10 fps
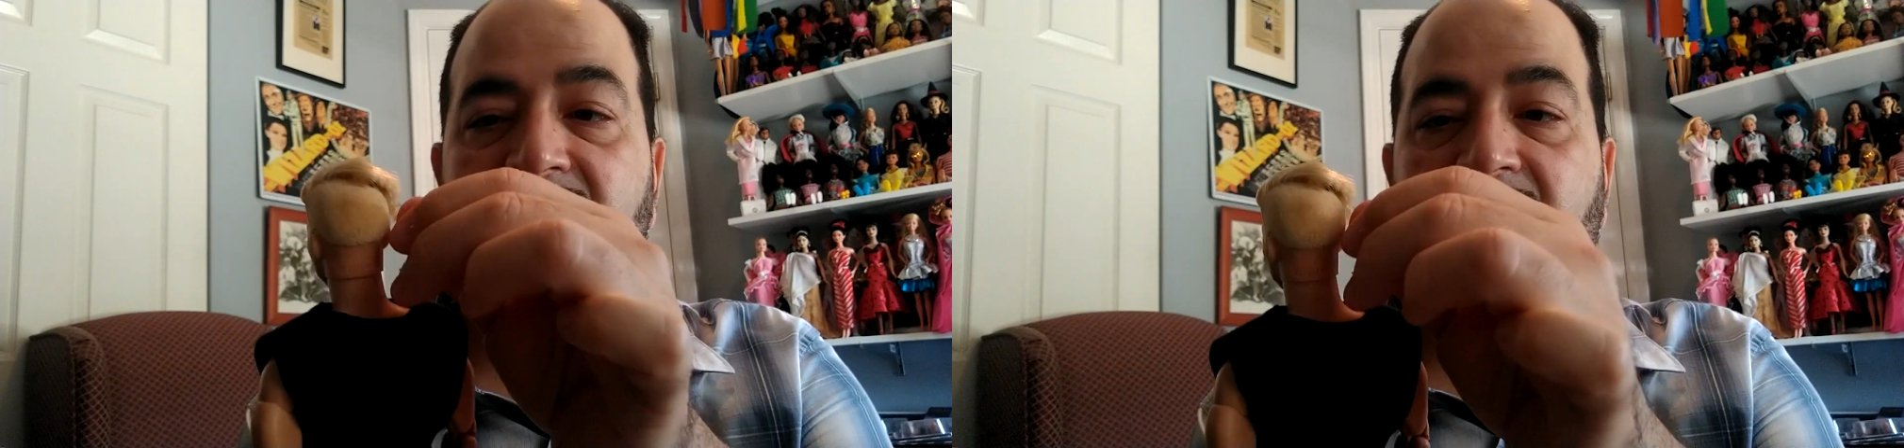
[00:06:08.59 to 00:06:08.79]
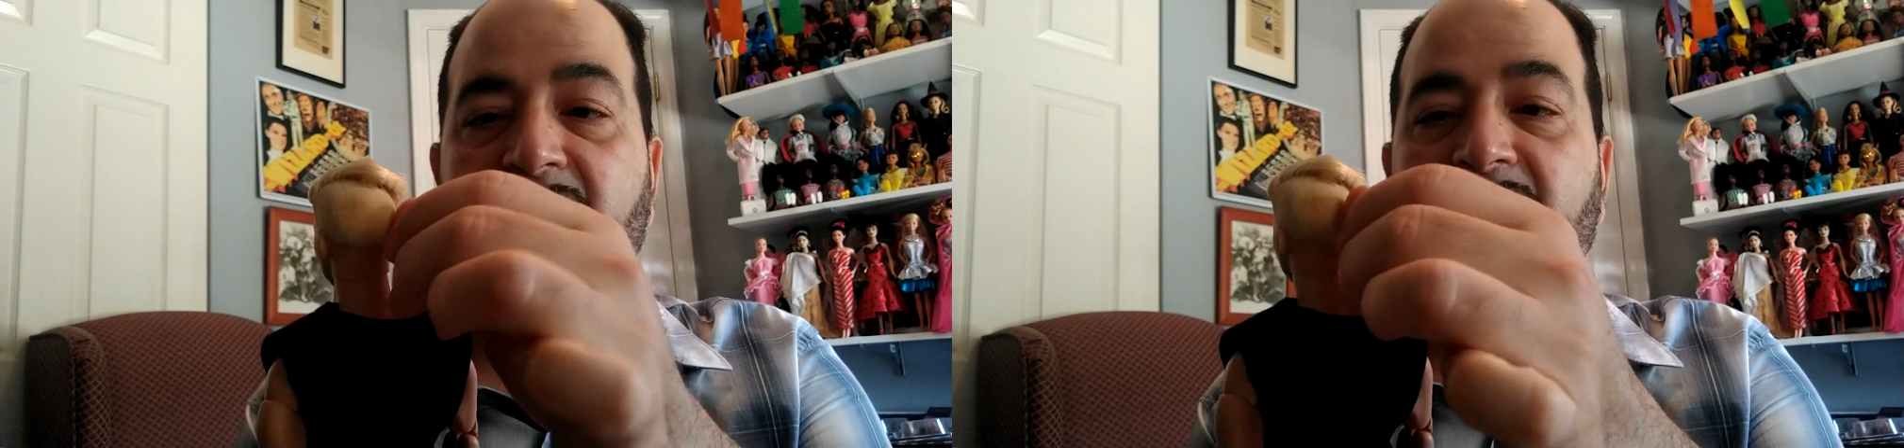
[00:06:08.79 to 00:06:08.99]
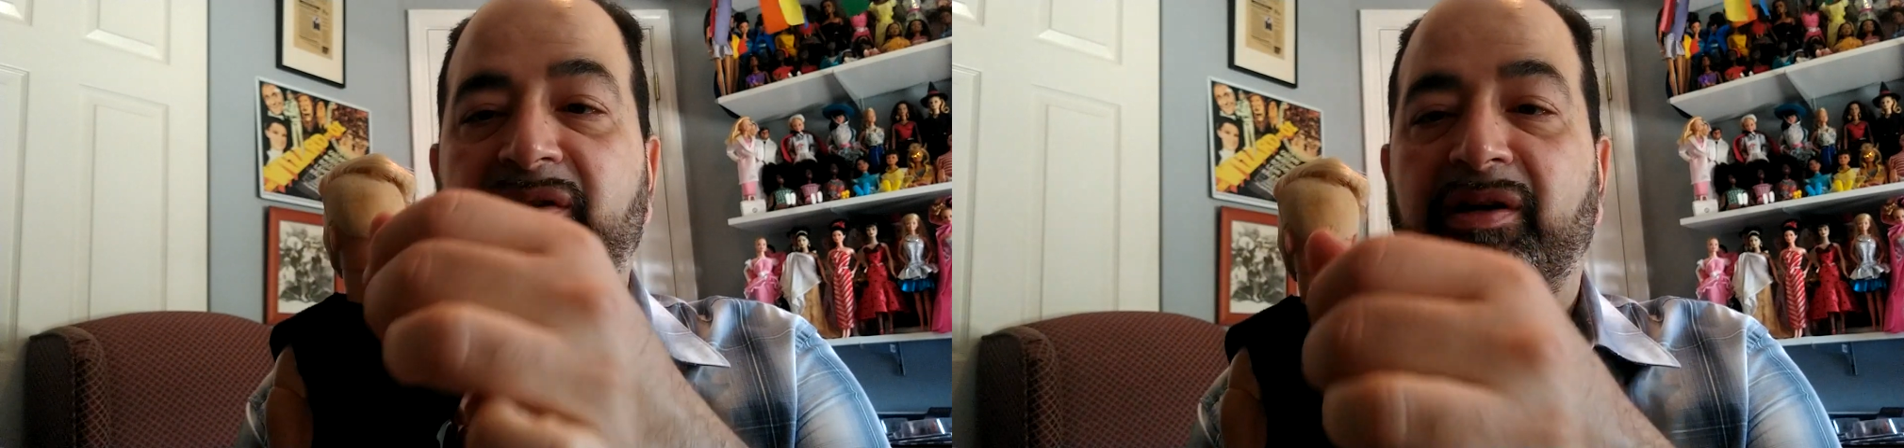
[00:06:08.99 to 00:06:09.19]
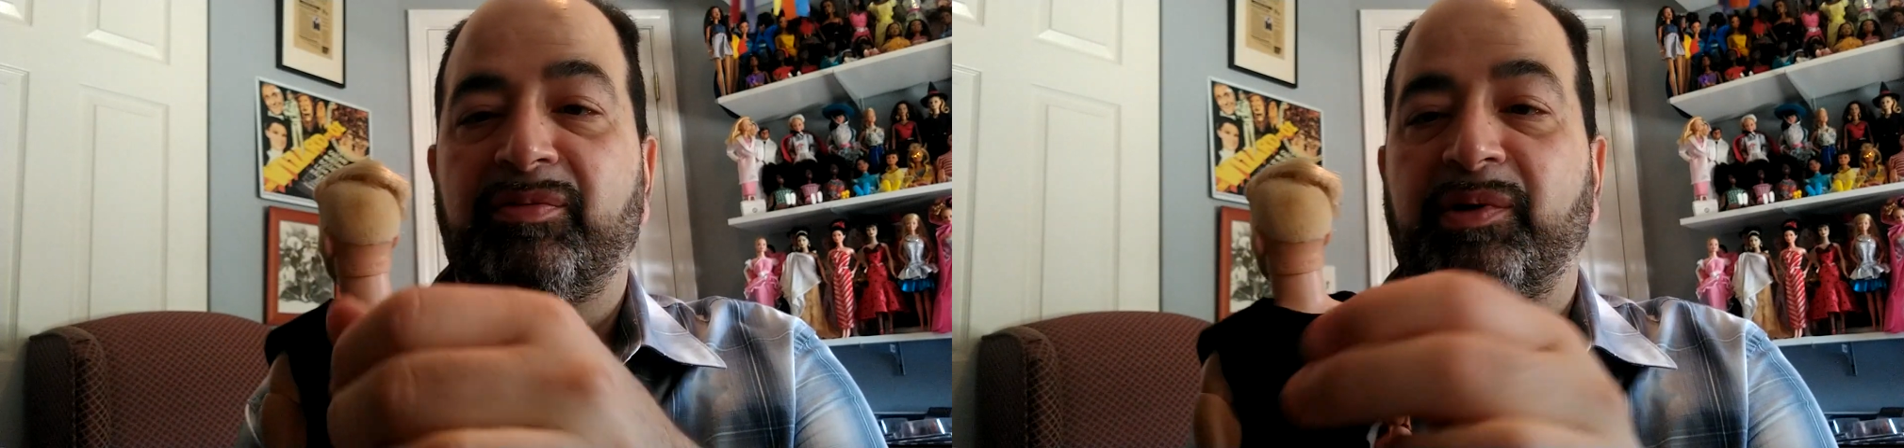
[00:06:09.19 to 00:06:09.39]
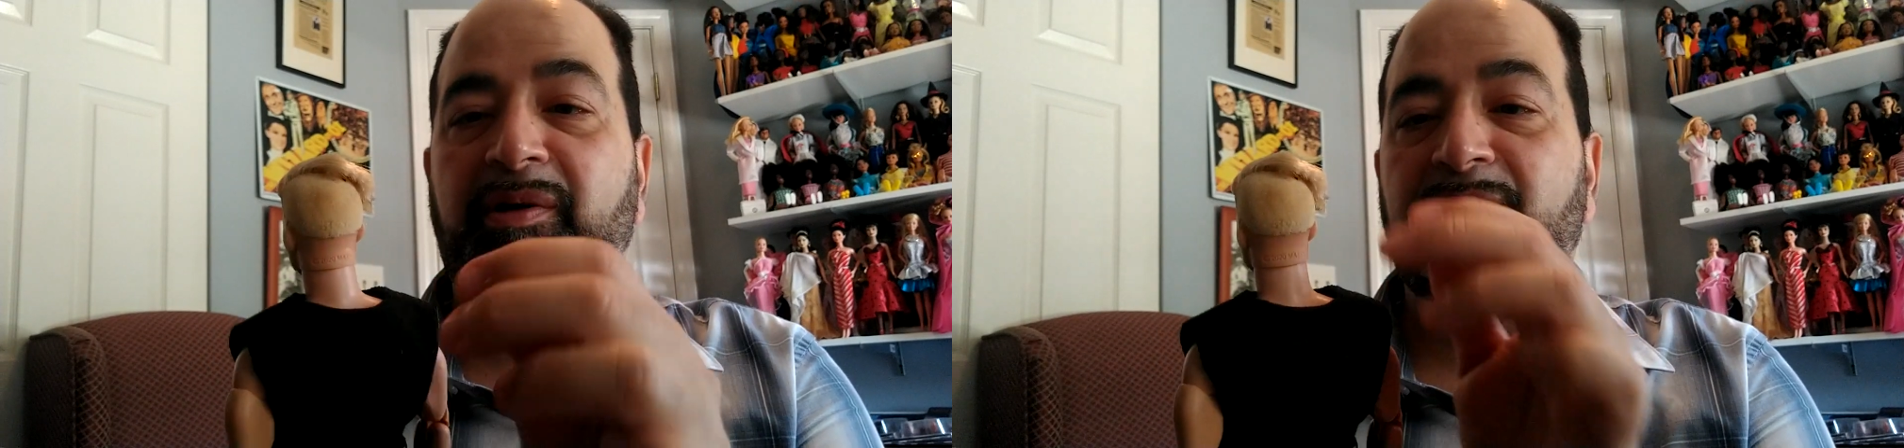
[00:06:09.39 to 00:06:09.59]
So I gotta
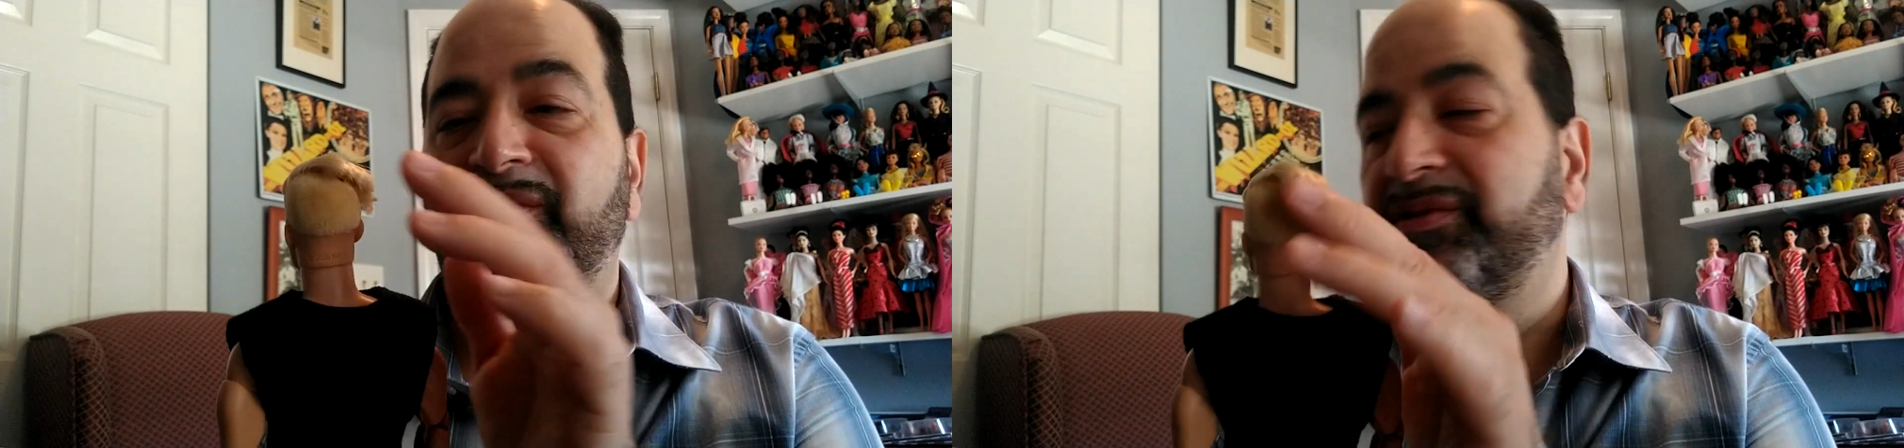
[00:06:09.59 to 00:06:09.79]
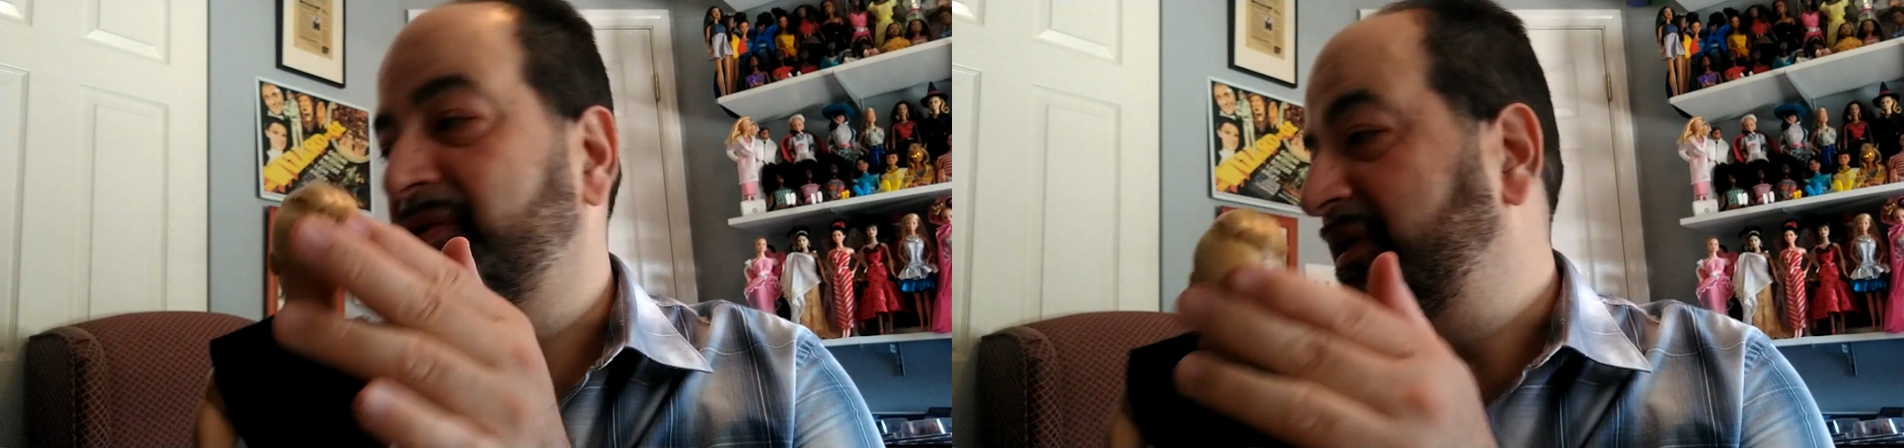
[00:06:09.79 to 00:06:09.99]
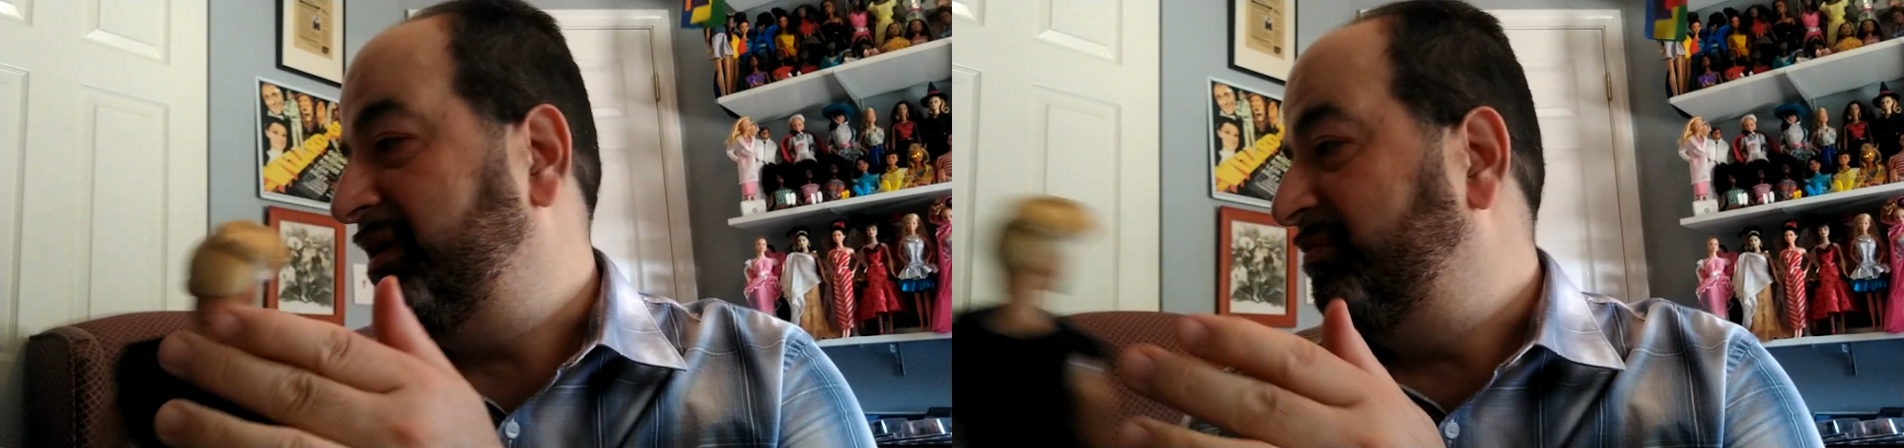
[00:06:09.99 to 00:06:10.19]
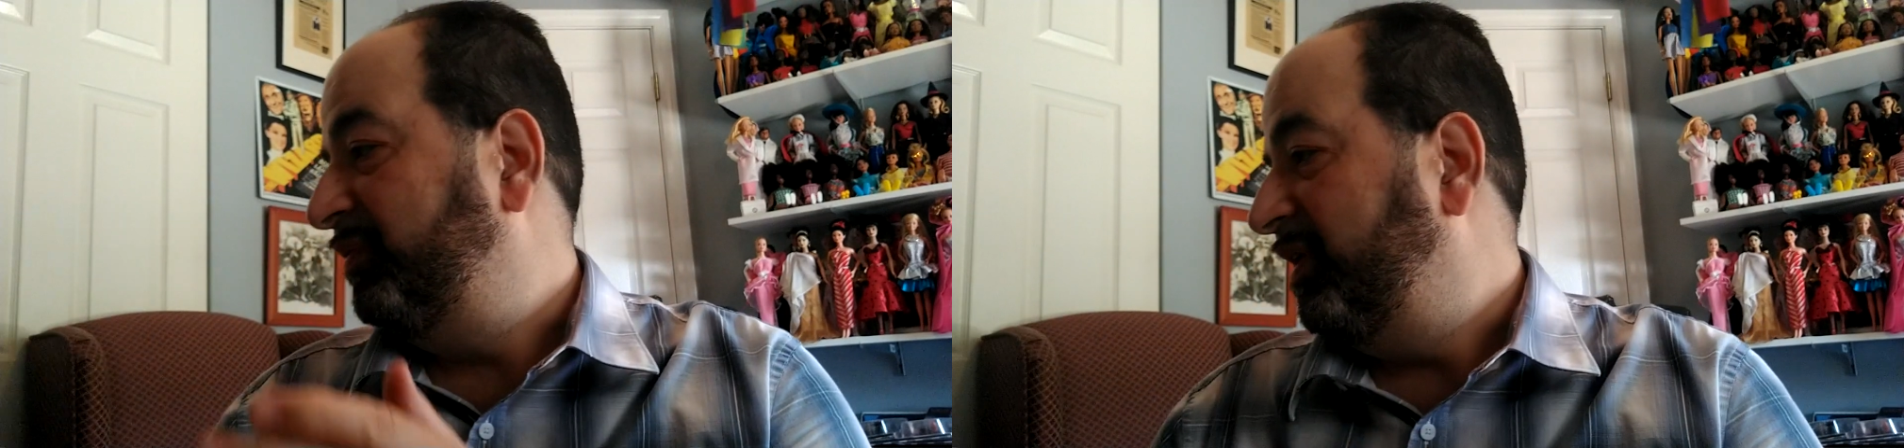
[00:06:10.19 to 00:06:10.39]
probably do that.